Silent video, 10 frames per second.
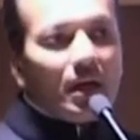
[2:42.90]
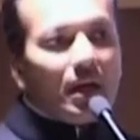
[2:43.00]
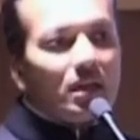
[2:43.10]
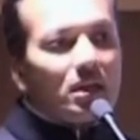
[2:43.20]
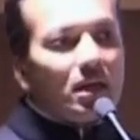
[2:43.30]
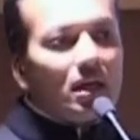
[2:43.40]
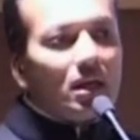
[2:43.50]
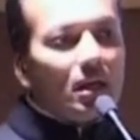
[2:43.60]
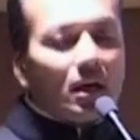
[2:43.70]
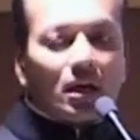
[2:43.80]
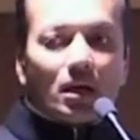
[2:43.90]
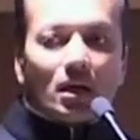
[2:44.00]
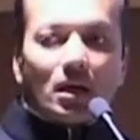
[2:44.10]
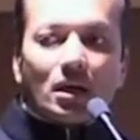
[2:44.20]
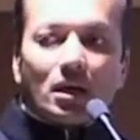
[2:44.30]
And then
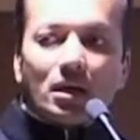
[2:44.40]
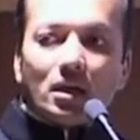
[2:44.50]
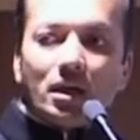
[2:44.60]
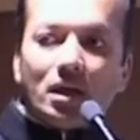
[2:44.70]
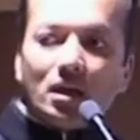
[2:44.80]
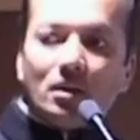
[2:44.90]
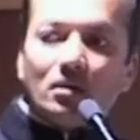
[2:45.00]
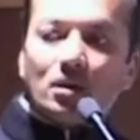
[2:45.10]
he,